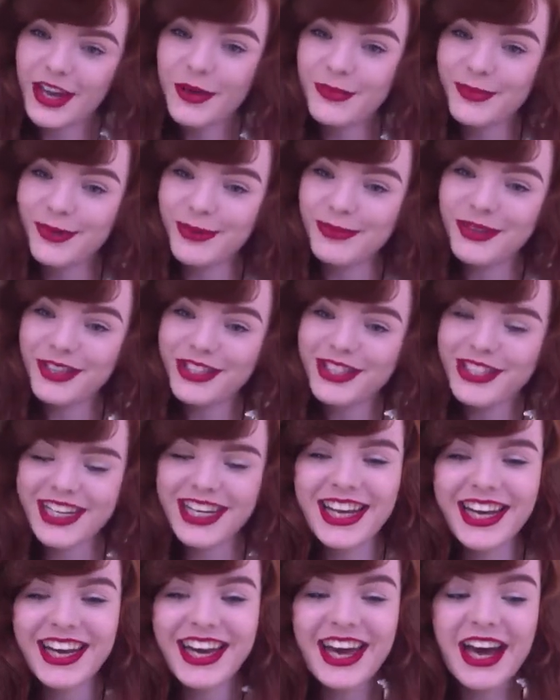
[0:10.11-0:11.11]
pretty much.
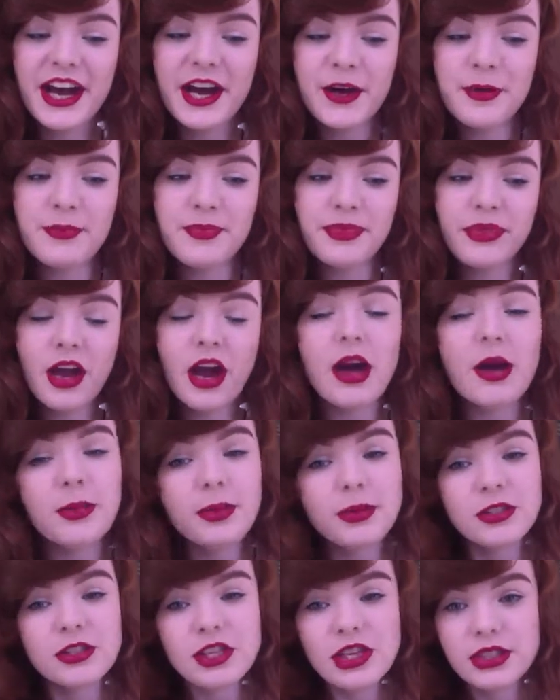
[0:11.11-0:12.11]
I
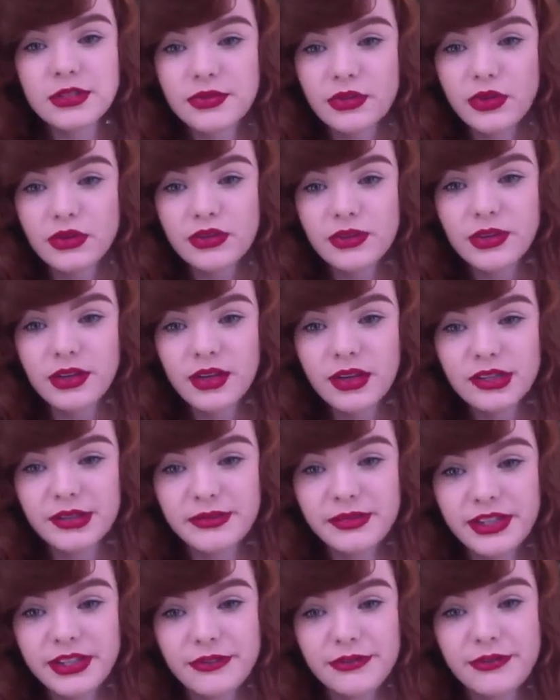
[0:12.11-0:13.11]
apologise for not doing last
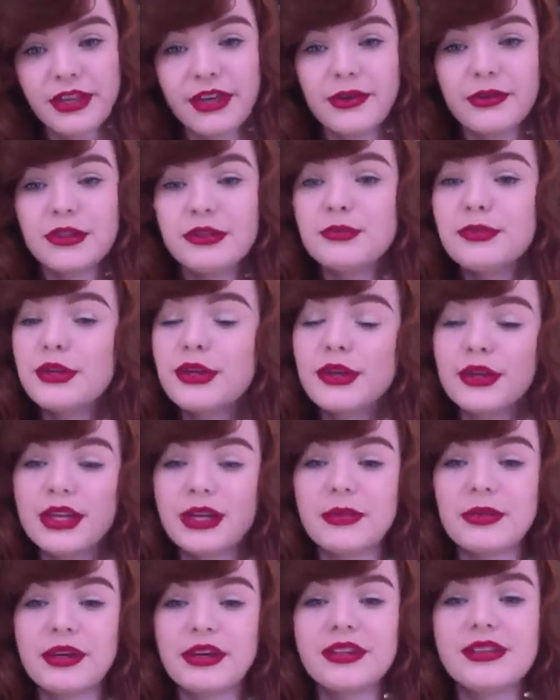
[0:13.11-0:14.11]
week's video. It's purely
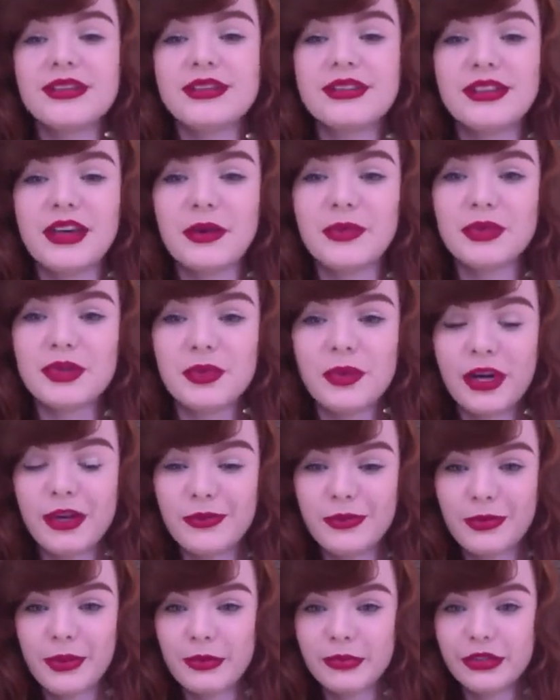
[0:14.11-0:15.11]
because I was away
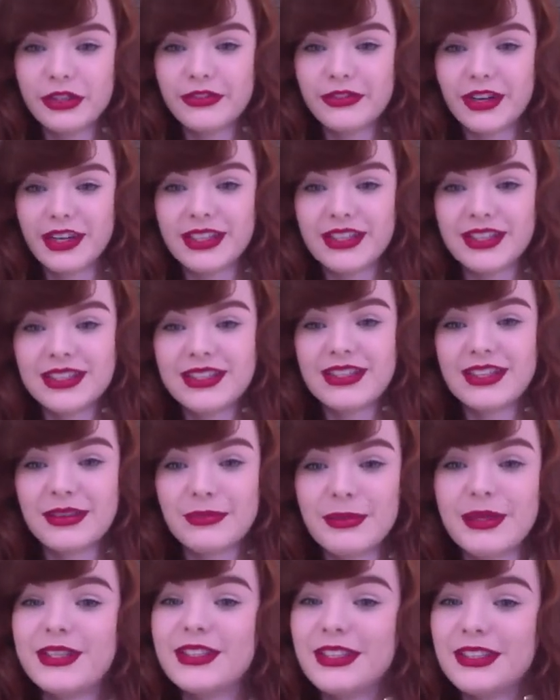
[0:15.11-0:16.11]
with my boyfriend
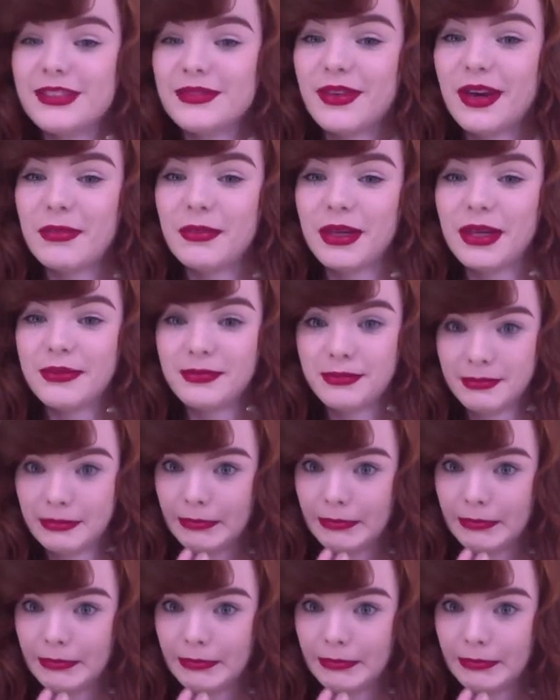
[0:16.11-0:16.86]
meeting his family.